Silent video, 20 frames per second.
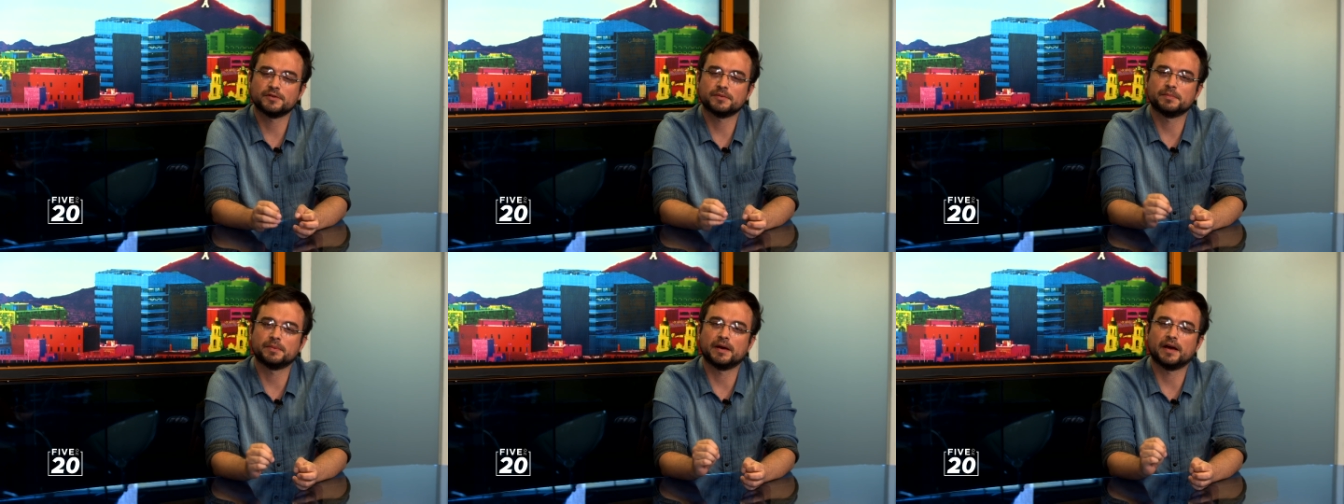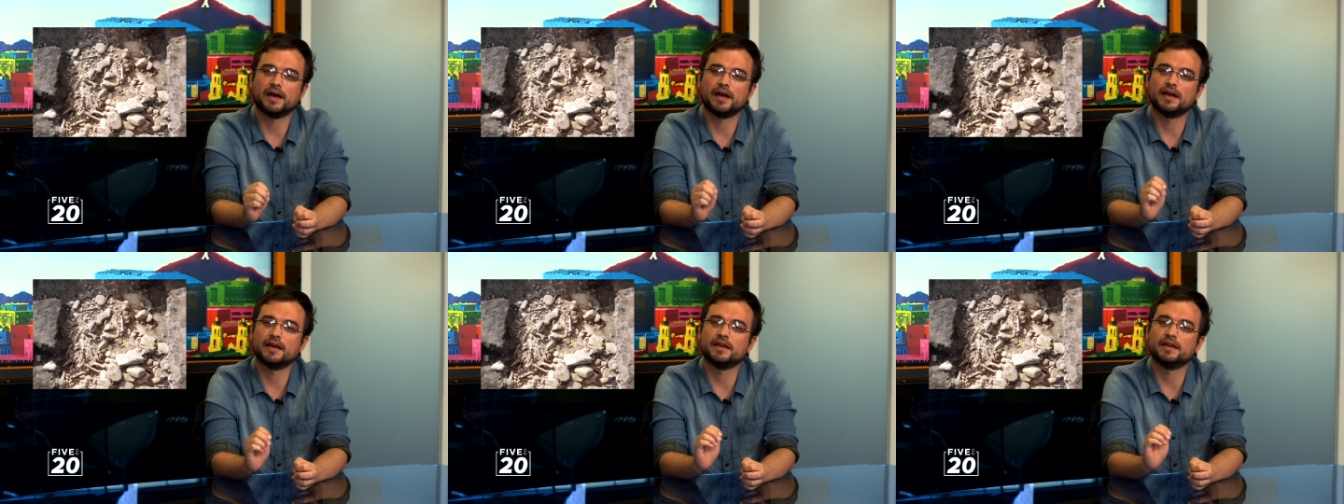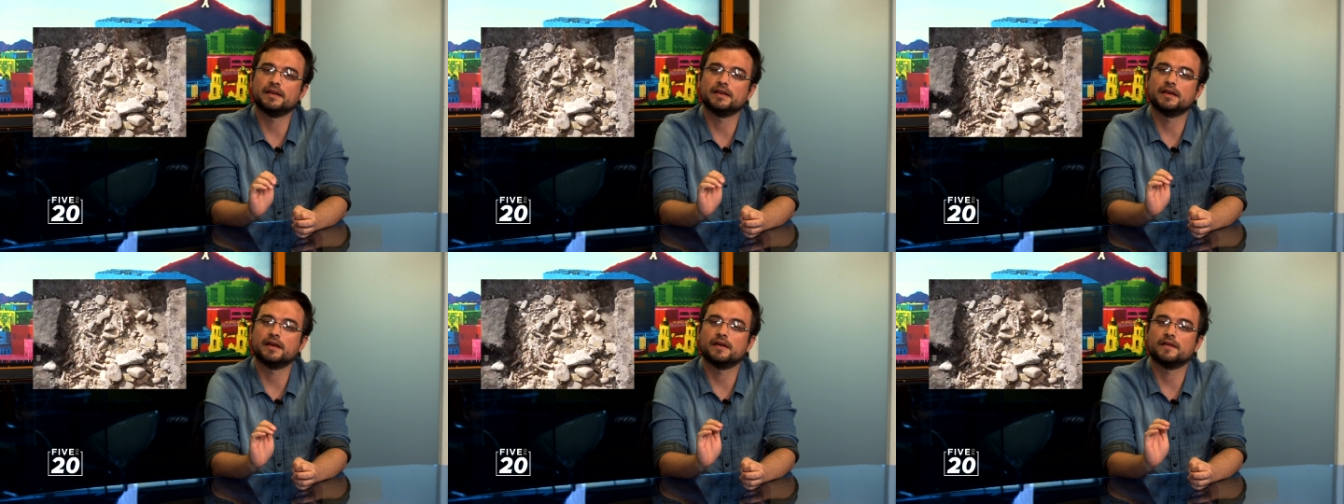but
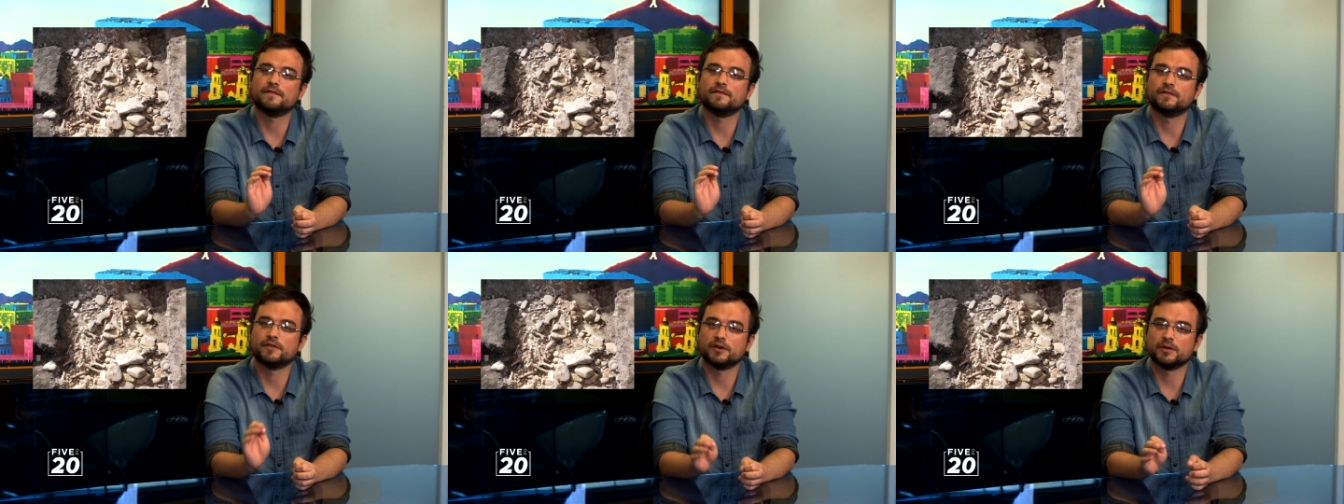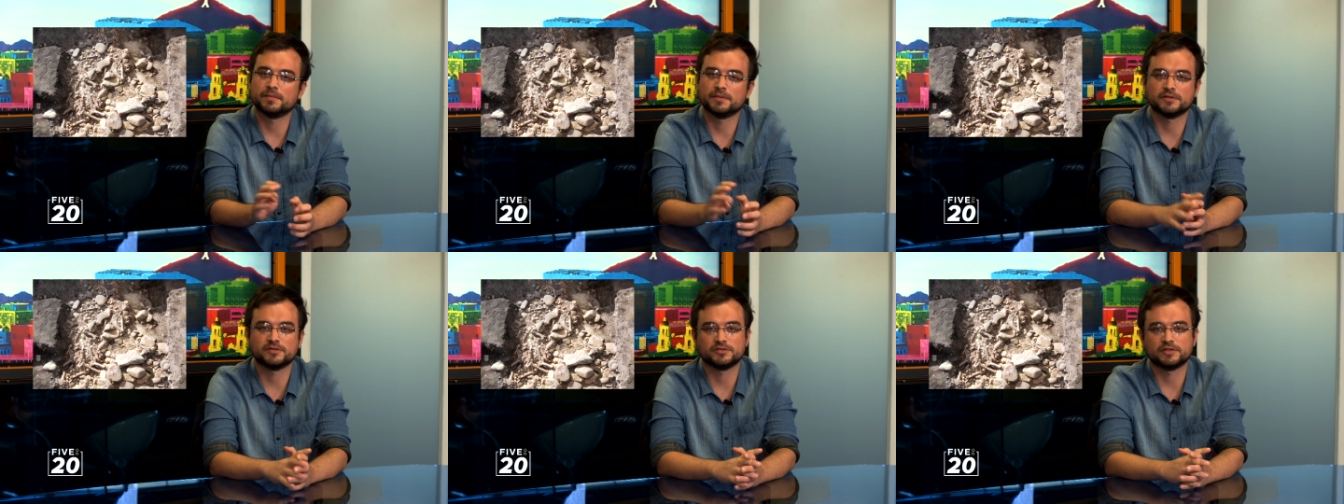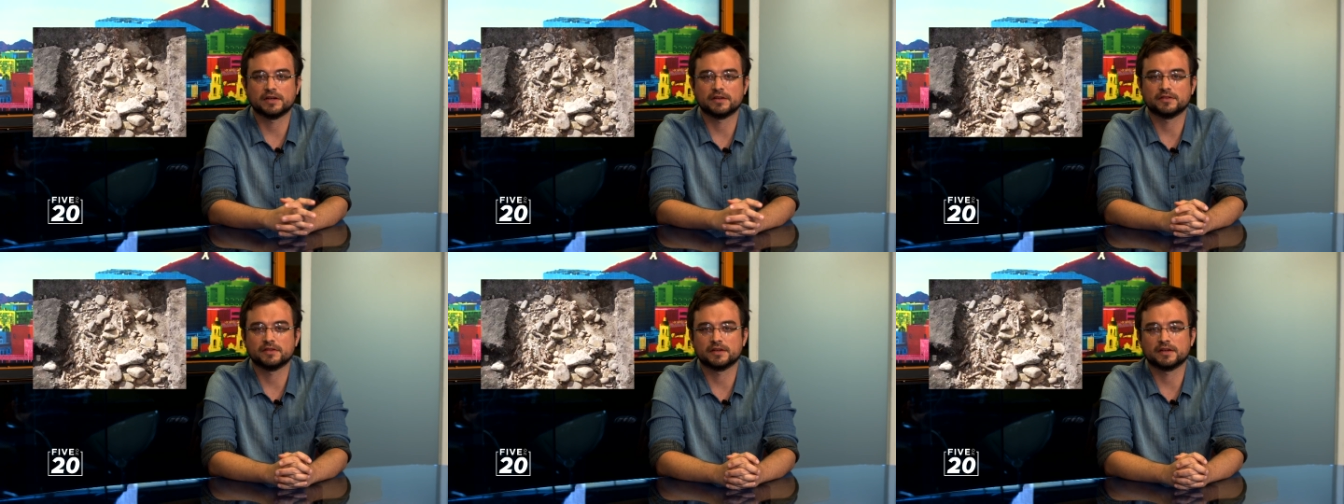I very much
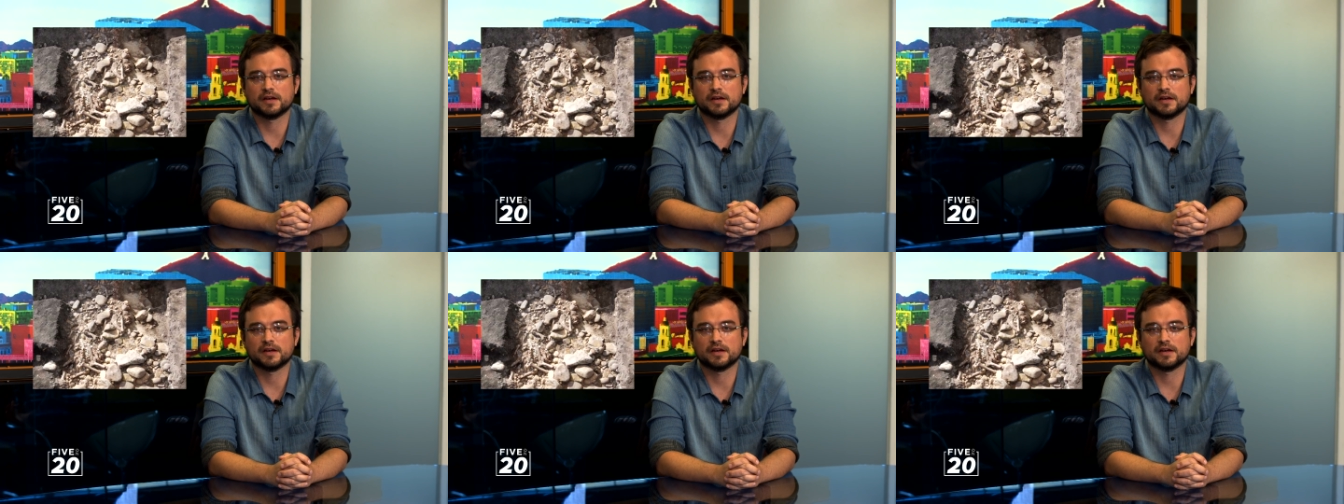doubt that